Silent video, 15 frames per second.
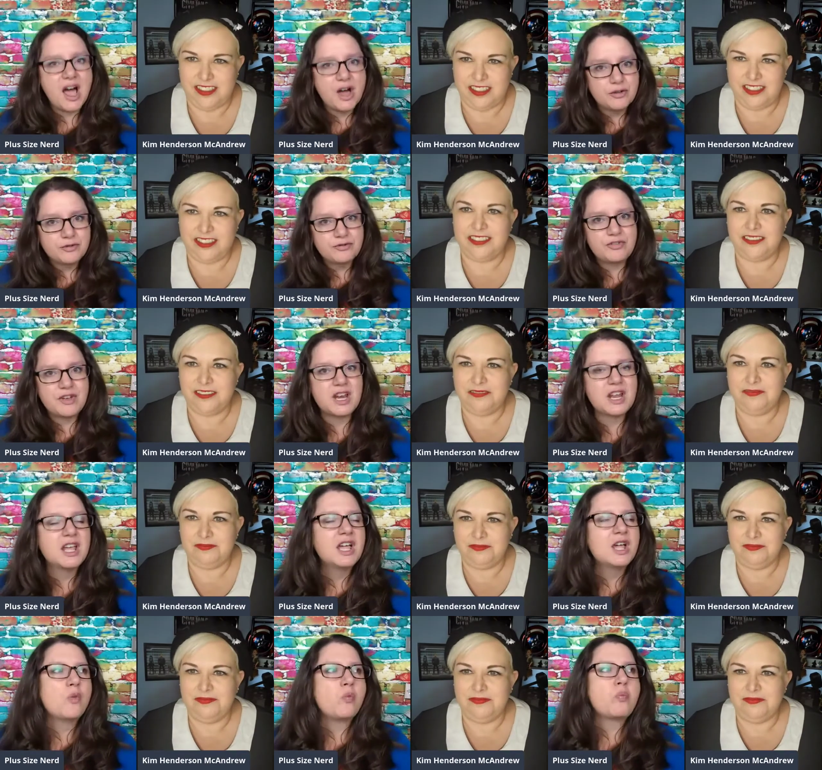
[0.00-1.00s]
Speaker 1: outfit.
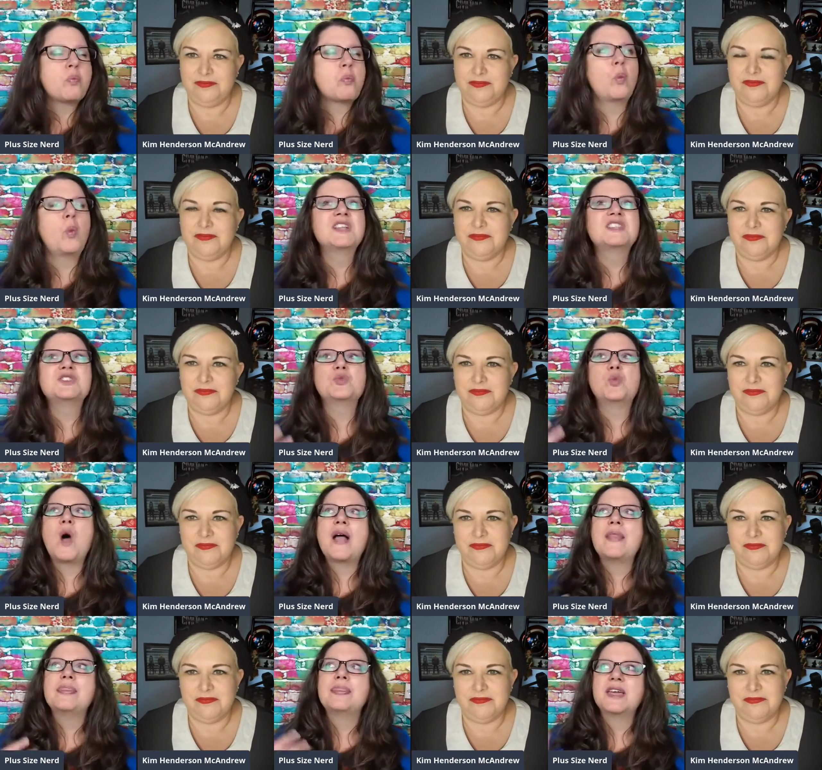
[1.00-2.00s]
What's
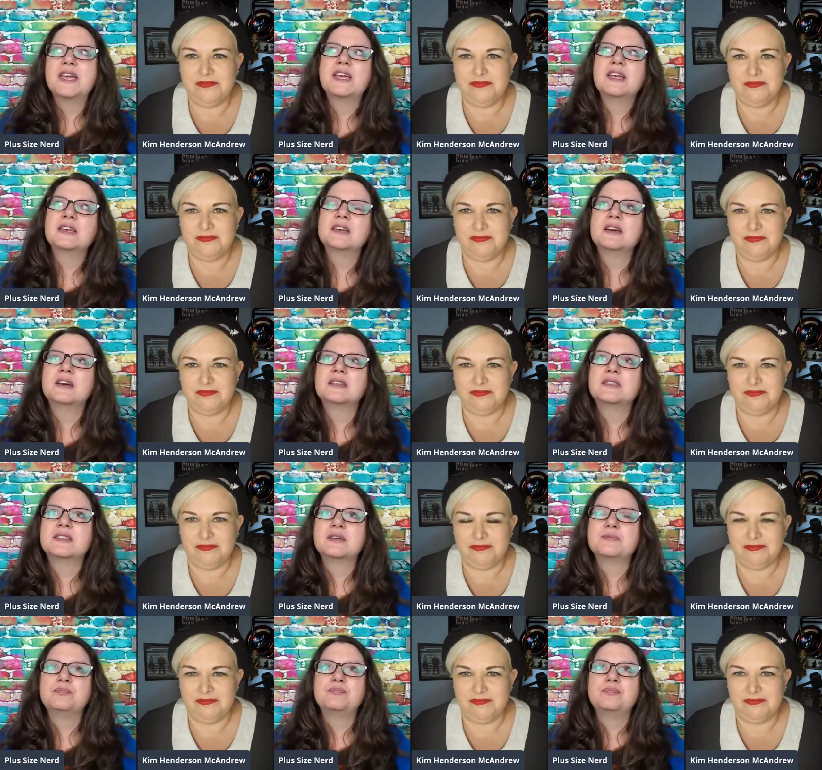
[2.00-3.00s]
one thing
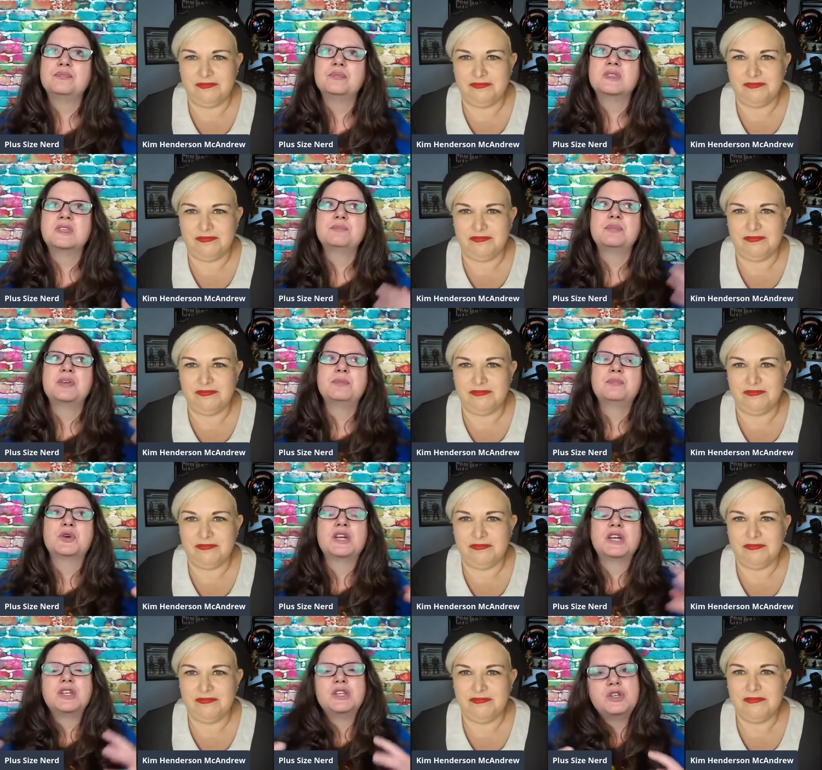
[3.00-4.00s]
that that
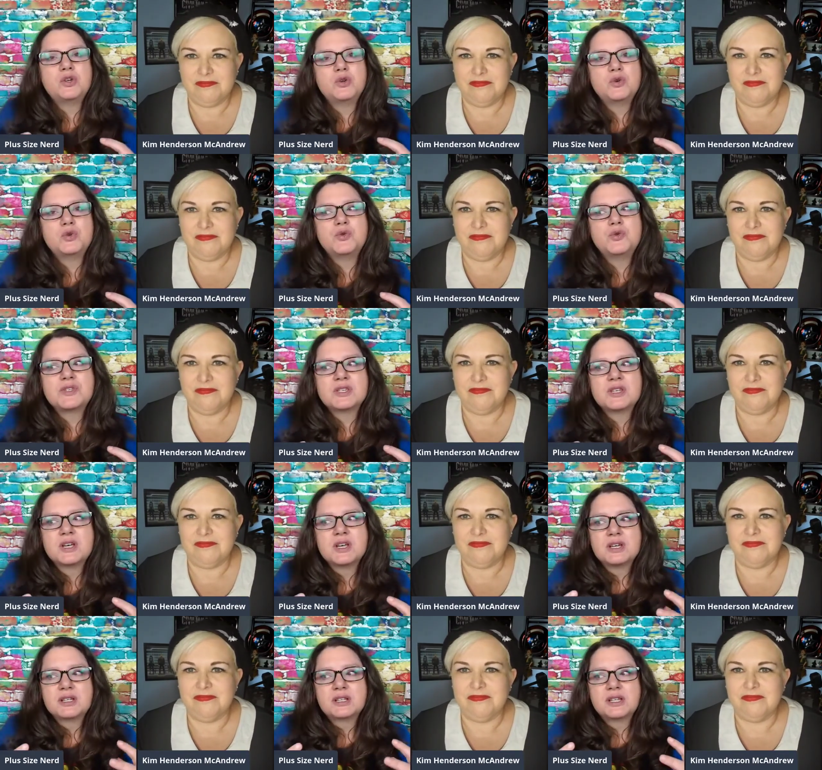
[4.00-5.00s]
people can use
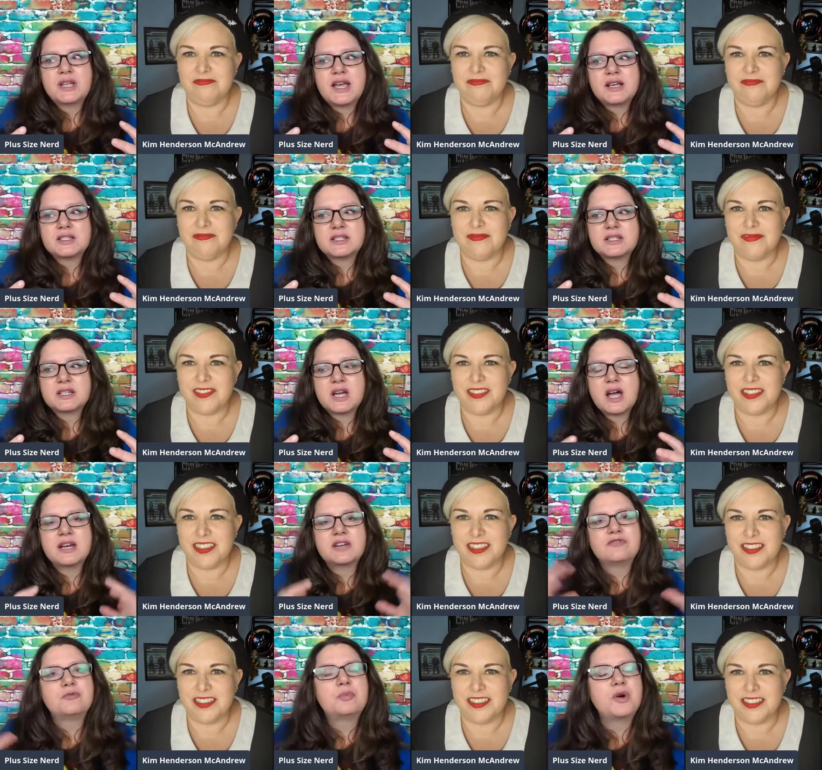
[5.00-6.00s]
like to
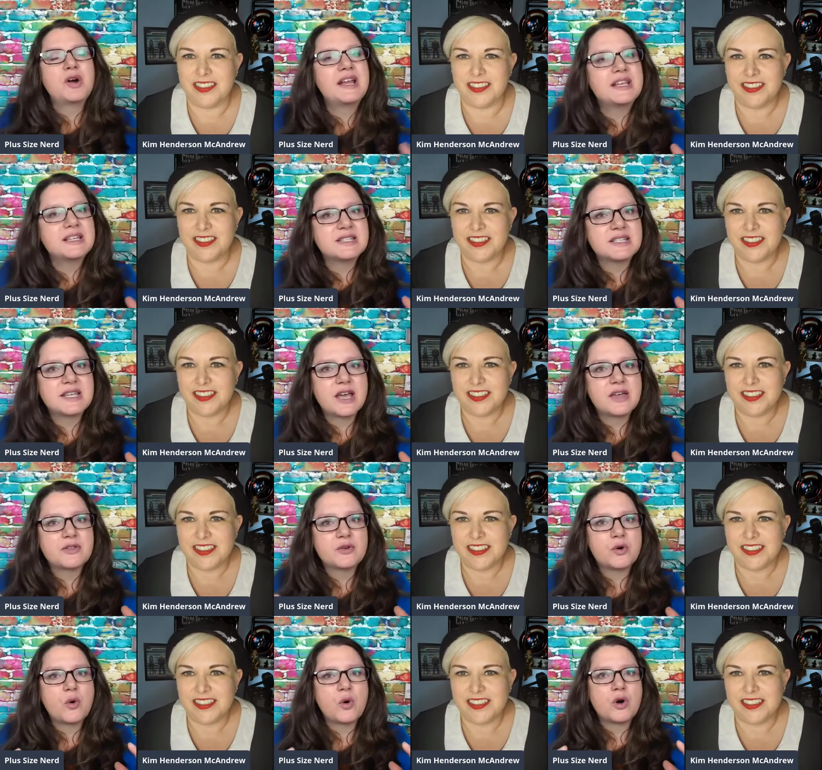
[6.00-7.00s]
kind of bring it
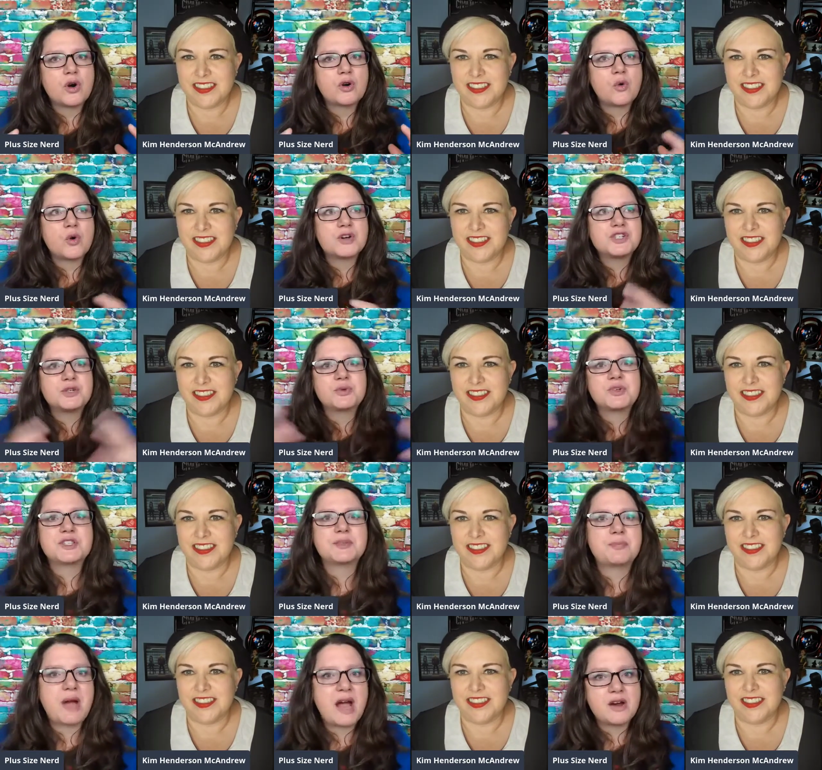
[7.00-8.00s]
together or or to
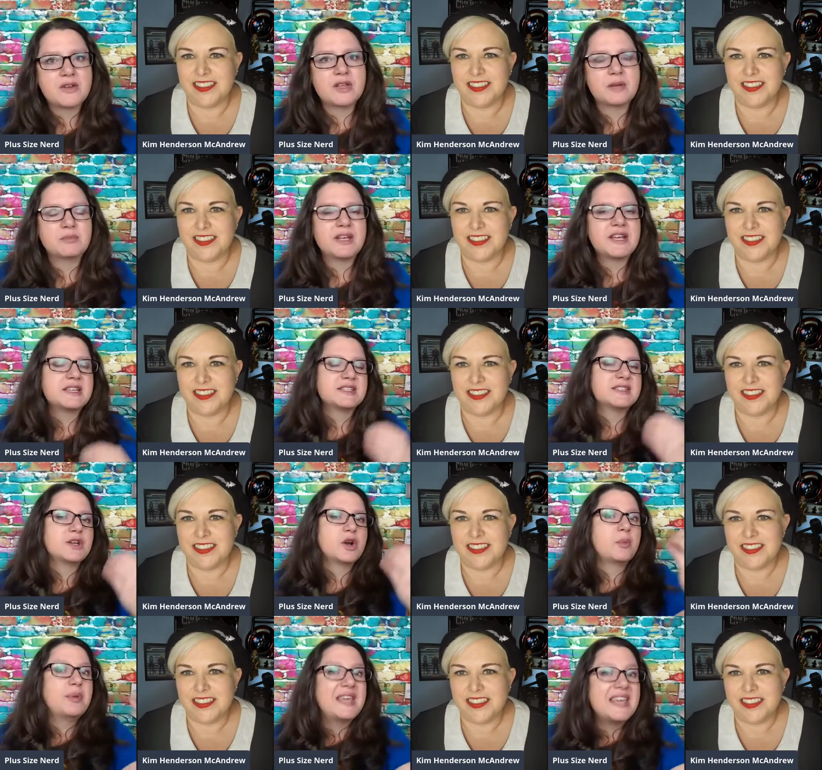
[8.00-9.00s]
inspire them like is
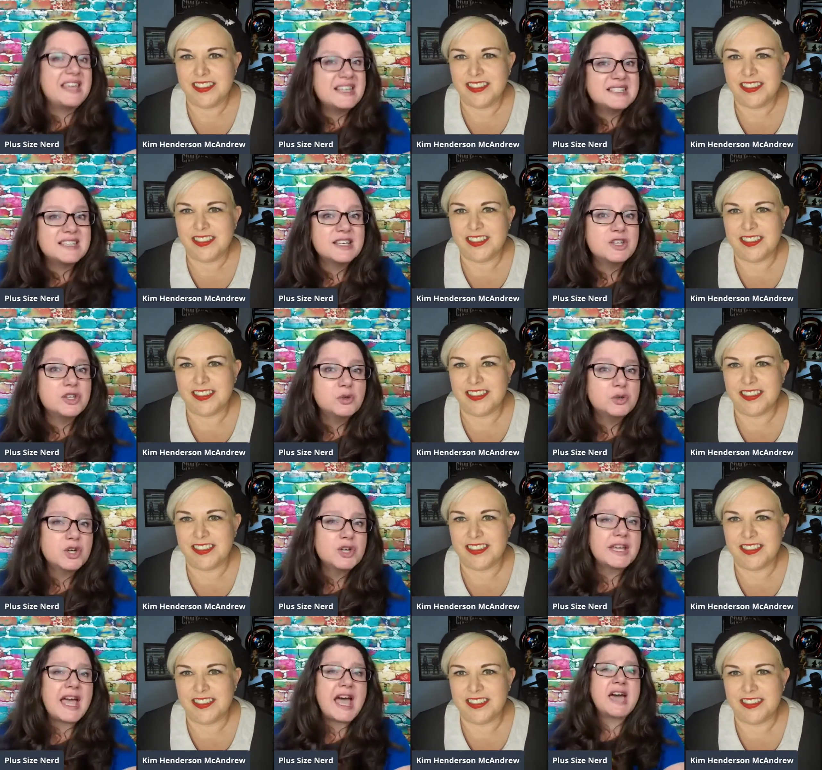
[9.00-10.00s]
there a piece that you
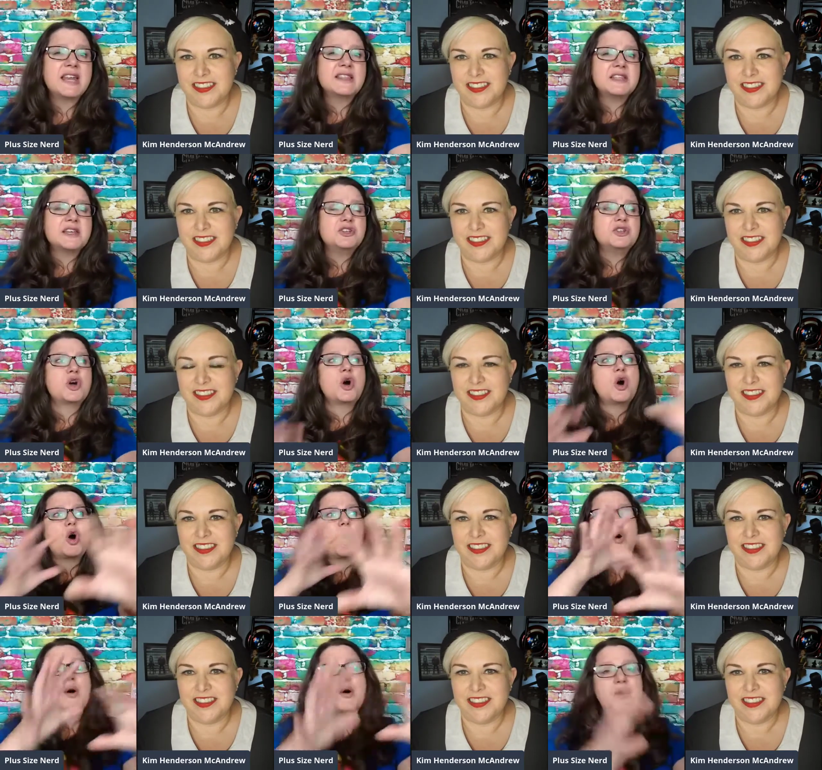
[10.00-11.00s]
look at and then you go
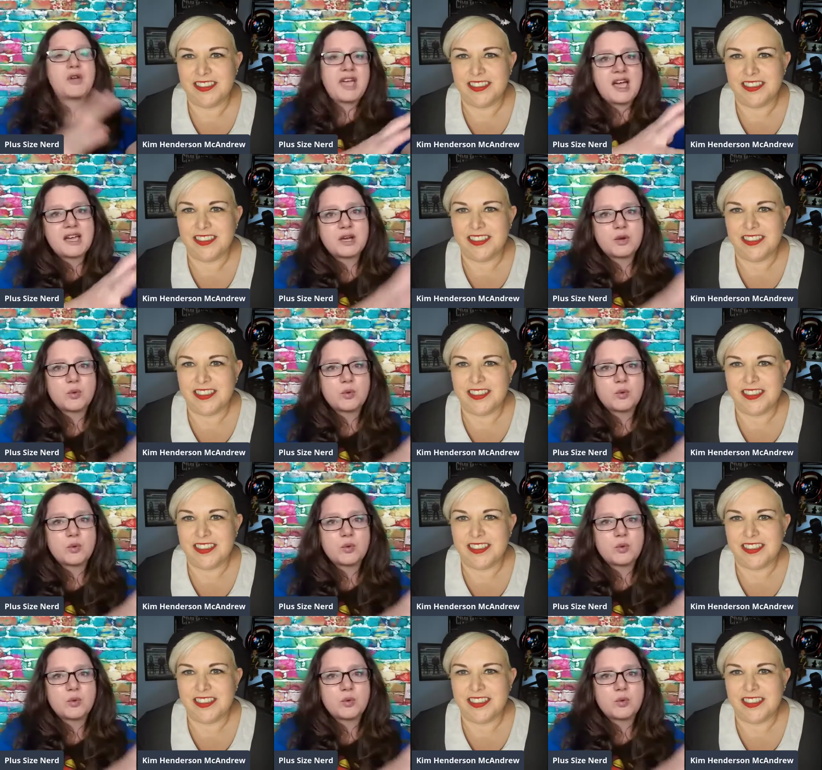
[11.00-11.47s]
oh okay i